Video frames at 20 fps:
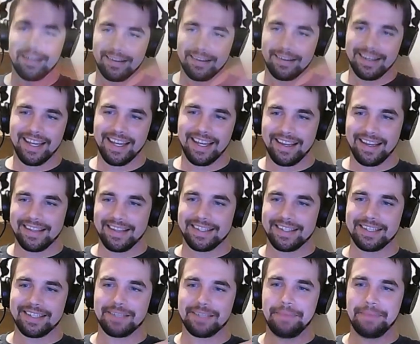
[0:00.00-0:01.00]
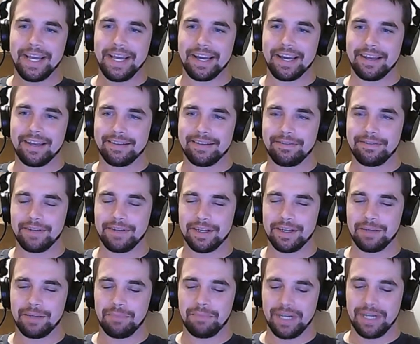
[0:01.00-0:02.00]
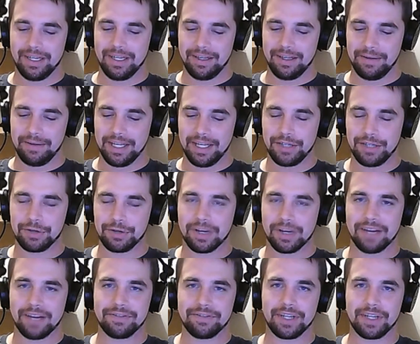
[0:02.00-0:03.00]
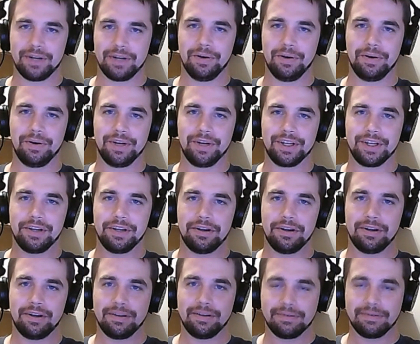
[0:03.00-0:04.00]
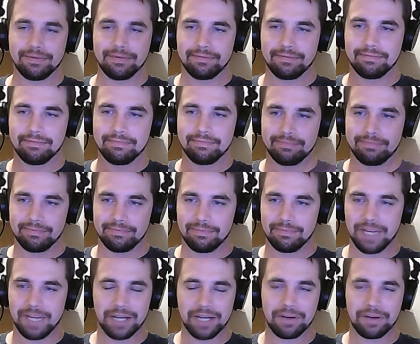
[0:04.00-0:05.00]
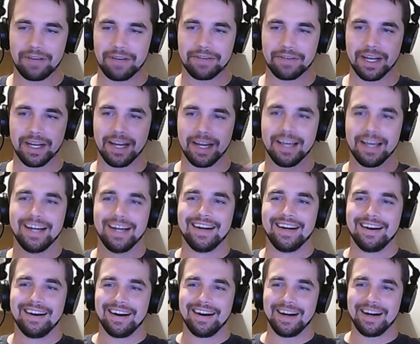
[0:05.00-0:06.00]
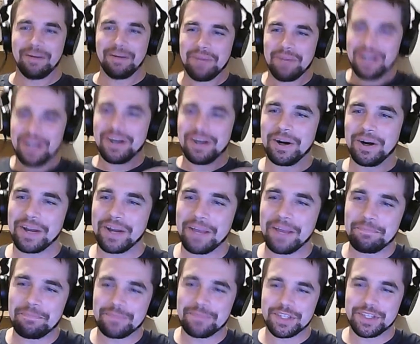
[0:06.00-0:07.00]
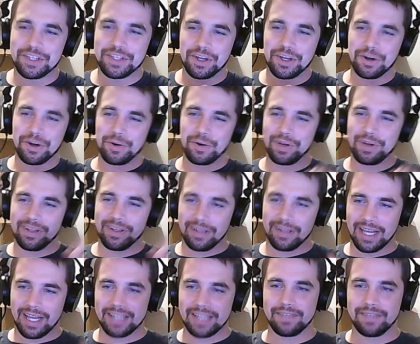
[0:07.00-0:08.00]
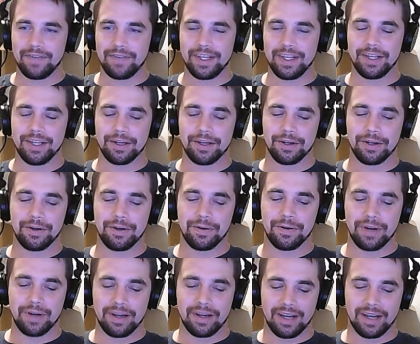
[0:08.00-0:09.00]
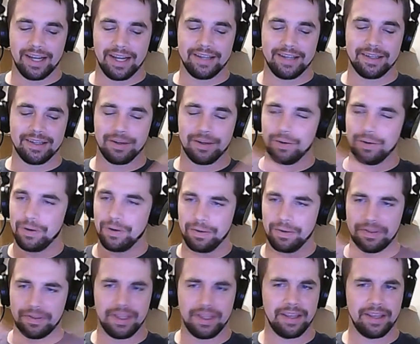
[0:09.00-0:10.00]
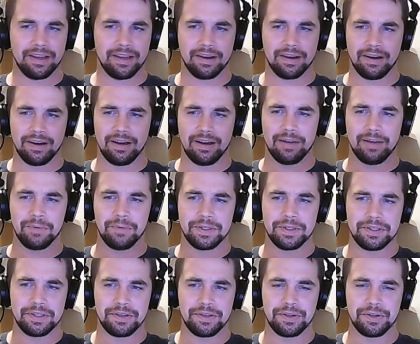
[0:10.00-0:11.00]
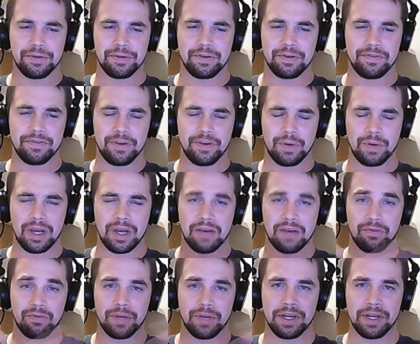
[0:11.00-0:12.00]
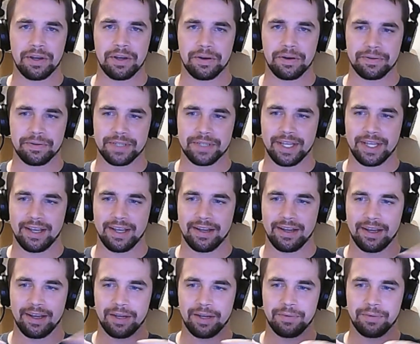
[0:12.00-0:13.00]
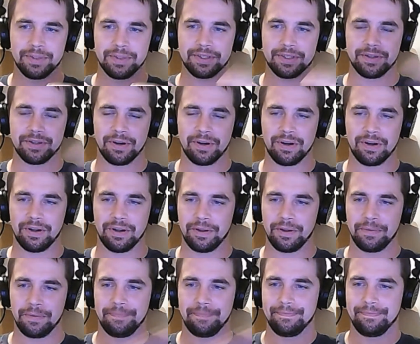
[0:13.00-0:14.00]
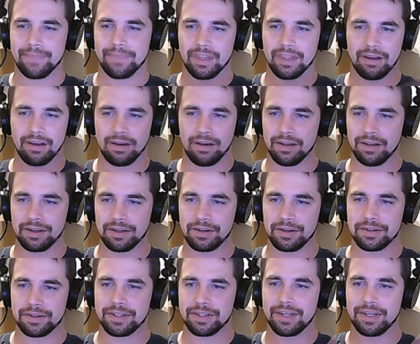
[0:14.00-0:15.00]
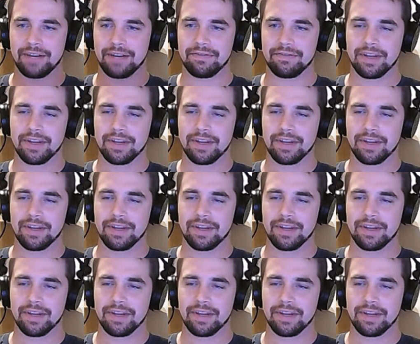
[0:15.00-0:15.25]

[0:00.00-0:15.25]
Hey, this is Matt from Educraft.org, your Minecraft guy. Okay, so last video I did a whole thing on what to do if you have Windows and how to install all your stuff.